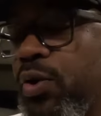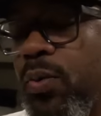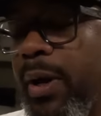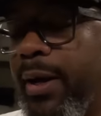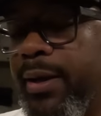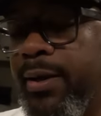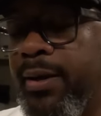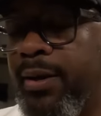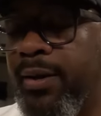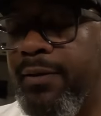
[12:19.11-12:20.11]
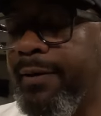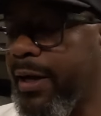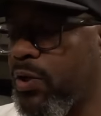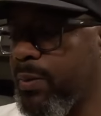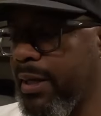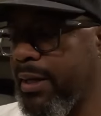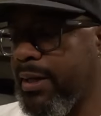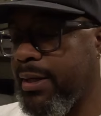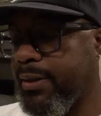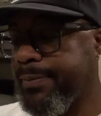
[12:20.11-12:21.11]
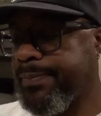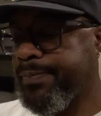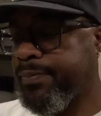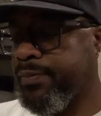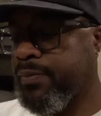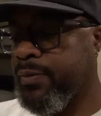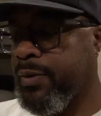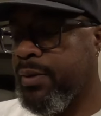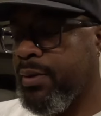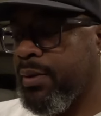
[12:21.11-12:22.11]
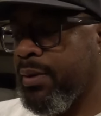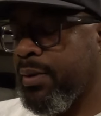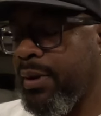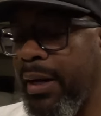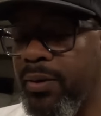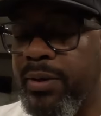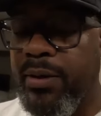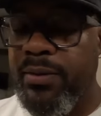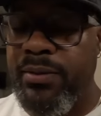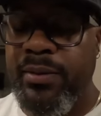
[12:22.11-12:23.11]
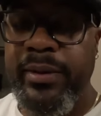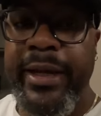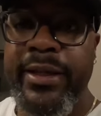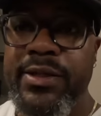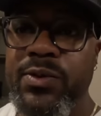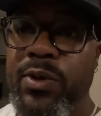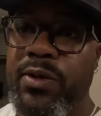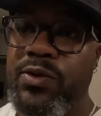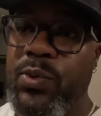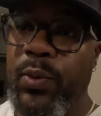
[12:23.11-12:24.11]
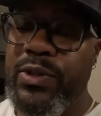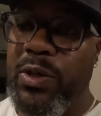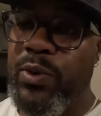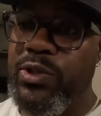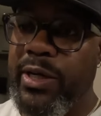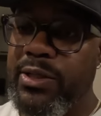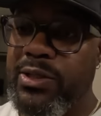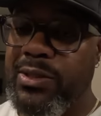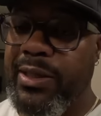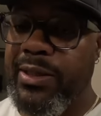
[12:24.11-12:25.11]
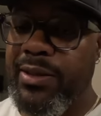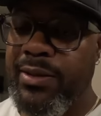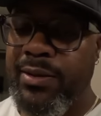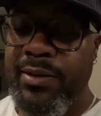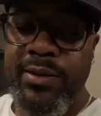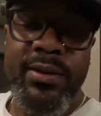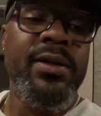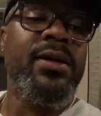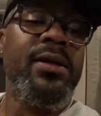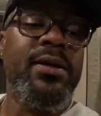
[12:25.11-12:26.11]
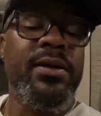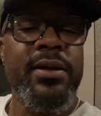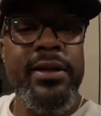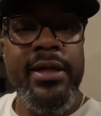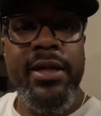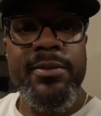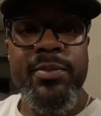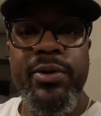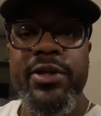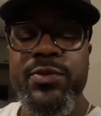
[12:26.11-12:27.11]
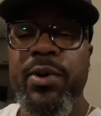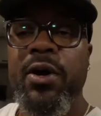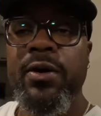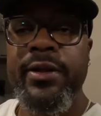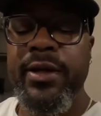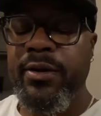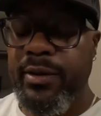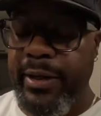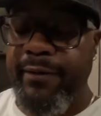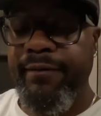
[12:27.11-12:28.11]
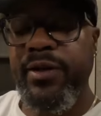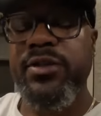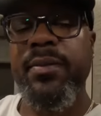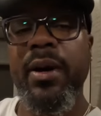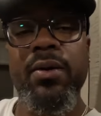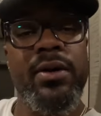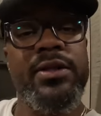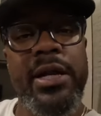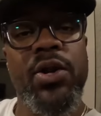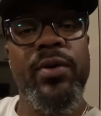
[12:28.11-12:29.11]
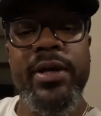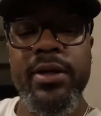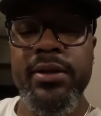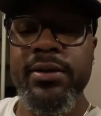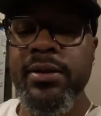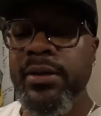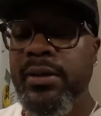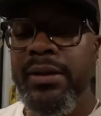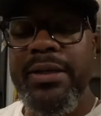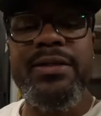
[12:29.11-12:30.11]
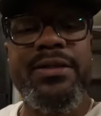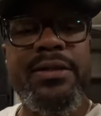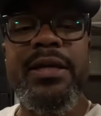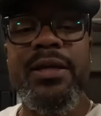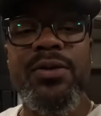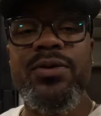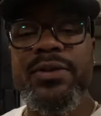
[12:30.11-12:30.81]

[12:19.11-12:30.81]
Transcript: know why vacuum can't get it i don't know like this is one of those moments i wish i can just like get him to put his paw in there and like fish them out because i know he could He's a sneaky little